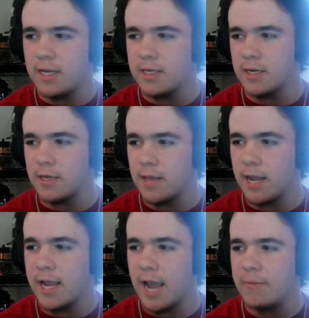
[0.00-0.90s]
is
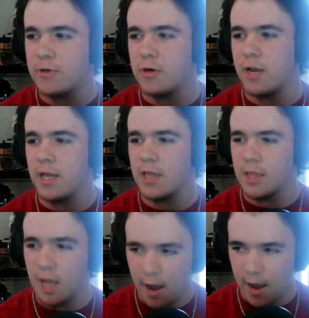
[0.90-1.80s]
they captured a
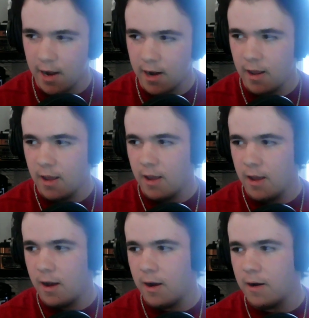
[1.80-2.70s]
lot
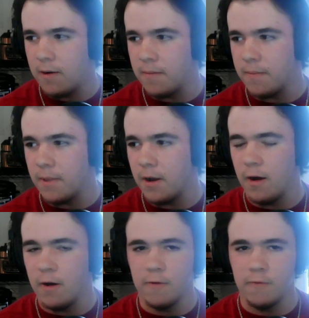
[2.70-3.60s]
um,
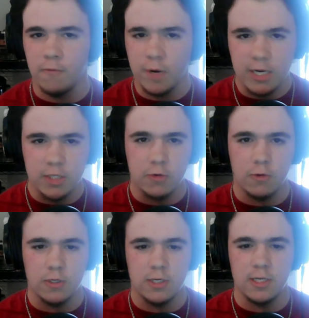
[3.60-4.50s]
of
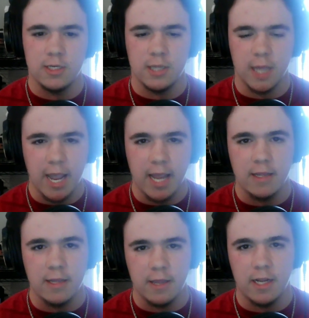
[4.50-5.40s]
resources, land
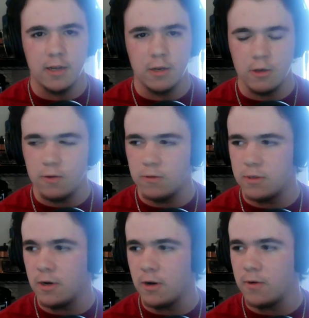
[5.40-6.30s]
that they could
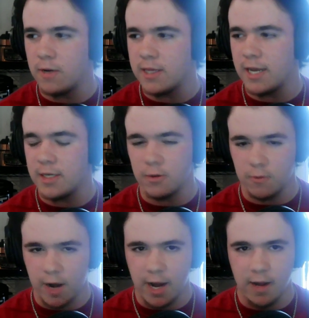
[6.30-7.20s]
use, get that
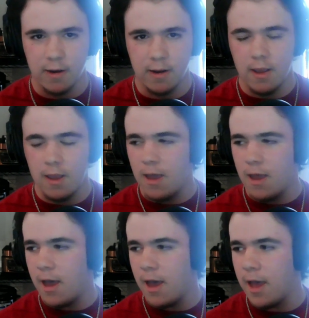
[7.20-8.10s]
terrain,
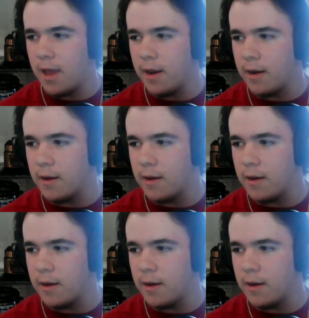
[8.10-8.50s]
and